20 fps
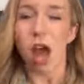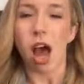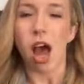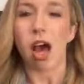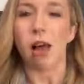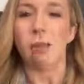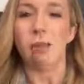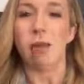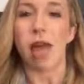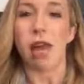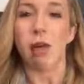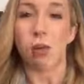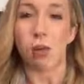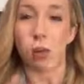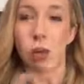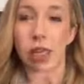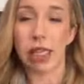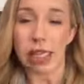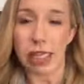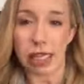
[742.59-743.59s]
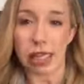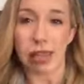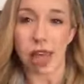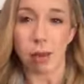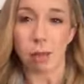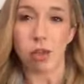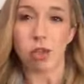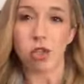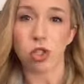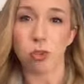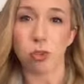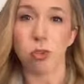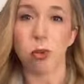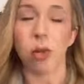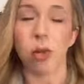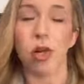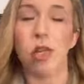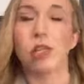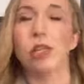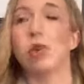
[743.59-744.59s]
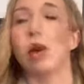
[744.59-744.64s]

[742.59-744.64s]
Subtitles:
and really need that much support.